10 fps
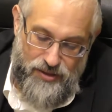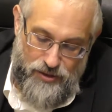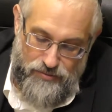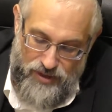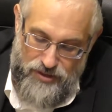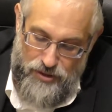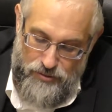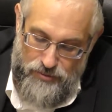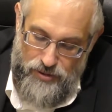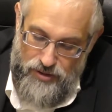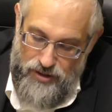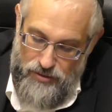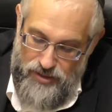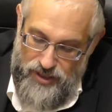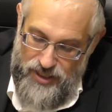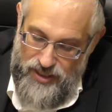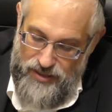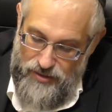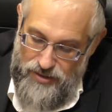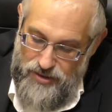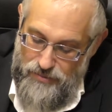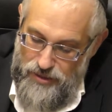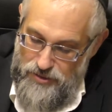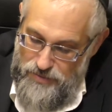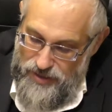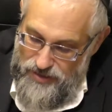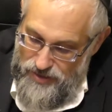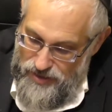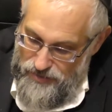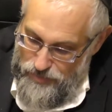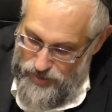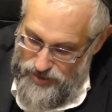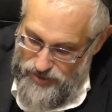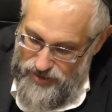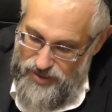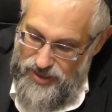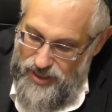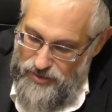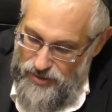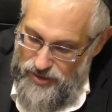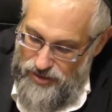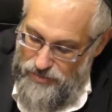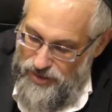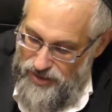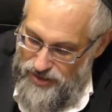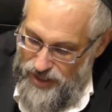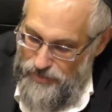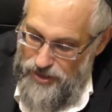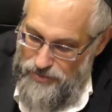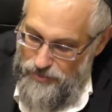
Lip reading: Somebody who speaks falsehood is not going to be established